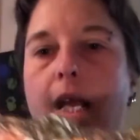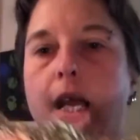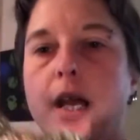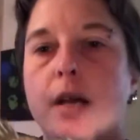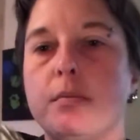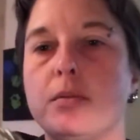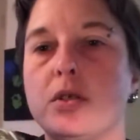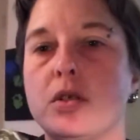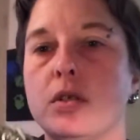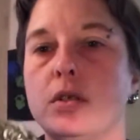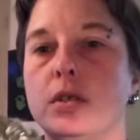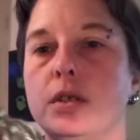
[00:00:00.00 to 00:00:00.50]

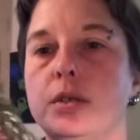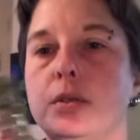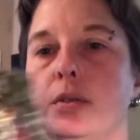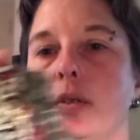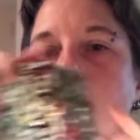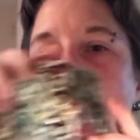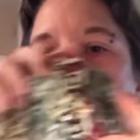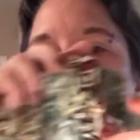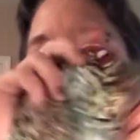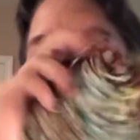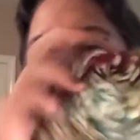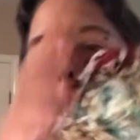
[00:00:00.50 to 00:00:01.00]
absolute
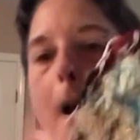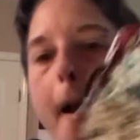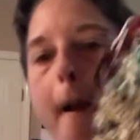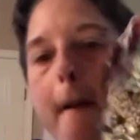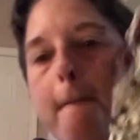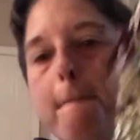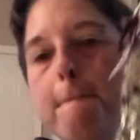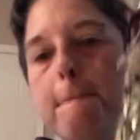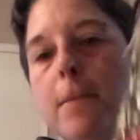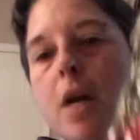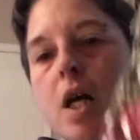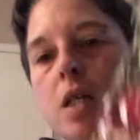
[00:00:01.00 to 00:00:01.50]

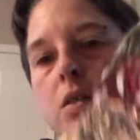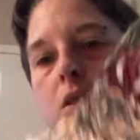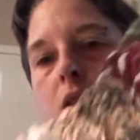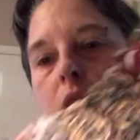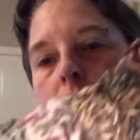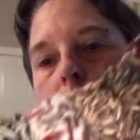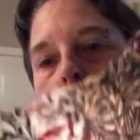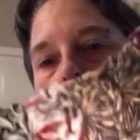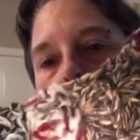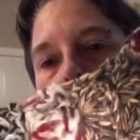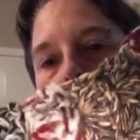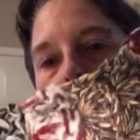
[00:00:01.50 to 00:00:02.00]

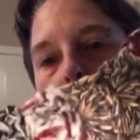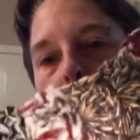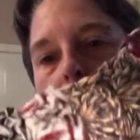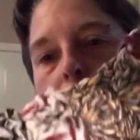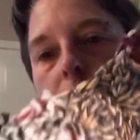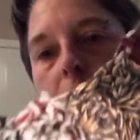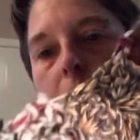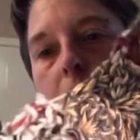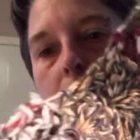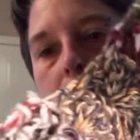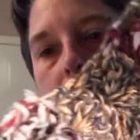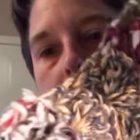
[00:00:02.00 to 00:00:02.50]
monster. So we've
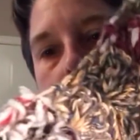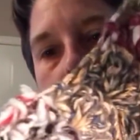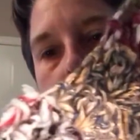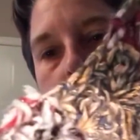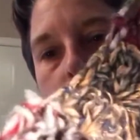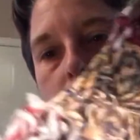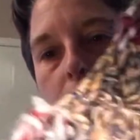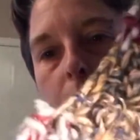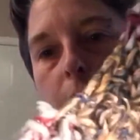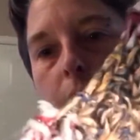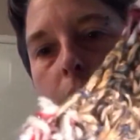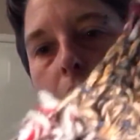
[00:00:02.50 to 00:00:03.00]
got
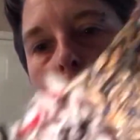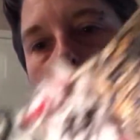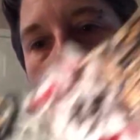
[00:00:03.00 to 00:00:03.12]
some